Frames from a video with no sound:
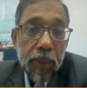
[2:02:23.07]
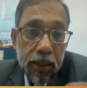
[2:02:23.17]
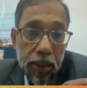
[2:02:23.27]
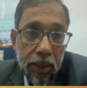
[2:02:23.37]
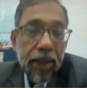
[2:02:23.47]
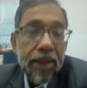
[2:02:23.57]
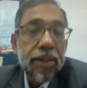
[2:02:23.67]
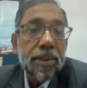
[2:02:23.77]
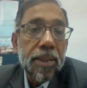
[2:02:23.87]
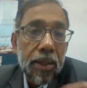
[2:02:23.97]
But
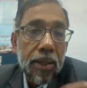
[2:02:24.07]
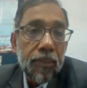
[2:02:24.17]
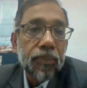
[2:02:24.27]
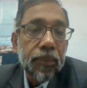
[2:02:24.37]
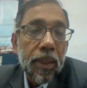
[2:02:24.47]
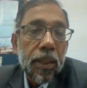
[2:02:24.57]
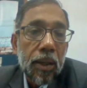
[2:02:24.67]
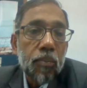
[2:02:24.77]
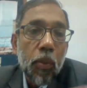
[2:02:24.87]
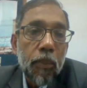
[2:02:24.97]
there is
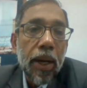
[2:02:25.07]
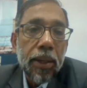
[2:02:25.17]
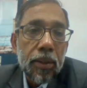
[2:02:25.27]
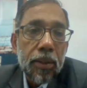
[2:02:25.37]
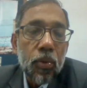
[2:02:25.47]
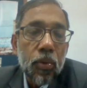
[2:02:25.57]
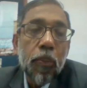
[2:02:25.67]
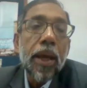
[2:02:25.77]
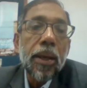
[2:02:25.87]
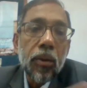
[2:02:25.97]
a movement to
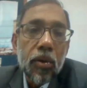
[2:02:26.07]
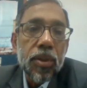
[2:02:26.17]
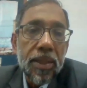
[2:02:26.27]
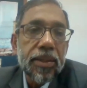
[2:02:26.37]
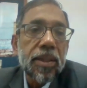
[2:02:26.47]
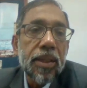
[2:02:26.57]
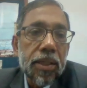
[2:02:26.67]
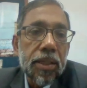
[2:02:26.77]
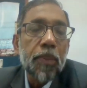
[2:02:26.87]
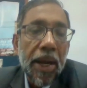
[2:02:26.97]
bring those
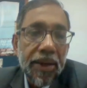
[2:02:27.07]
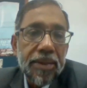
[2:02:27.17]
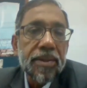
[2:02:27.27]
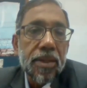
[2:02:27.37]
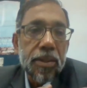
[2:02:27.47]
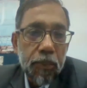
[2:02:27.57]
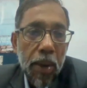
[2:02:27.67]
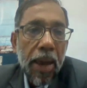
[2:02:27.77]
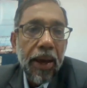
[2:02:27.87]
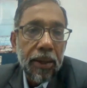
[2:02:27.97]
indigenous practices
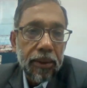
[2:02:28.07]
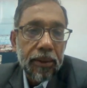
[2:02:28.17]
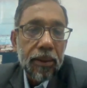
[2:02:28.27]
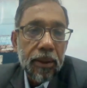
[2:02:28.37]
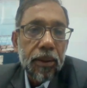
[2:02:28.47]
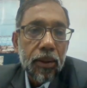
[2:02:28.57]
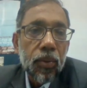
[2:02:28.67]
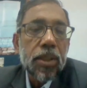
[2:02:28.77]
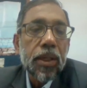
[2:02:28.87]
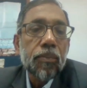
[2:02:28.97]
back,
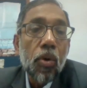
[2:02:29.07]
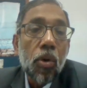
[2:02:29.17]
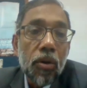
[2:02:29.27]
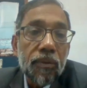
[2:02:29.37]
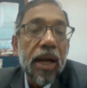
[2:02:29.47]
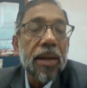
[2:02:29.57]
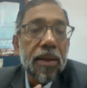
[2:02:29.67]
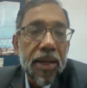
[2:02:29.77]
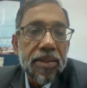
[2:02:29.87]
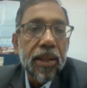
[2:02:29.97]
which are more
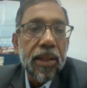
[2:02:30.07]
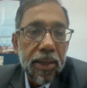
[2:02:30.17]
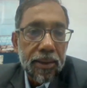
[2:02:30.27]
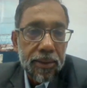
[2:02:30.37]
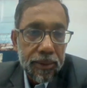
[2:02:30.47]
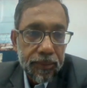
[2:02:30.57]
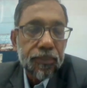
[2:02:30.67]
flood resilient.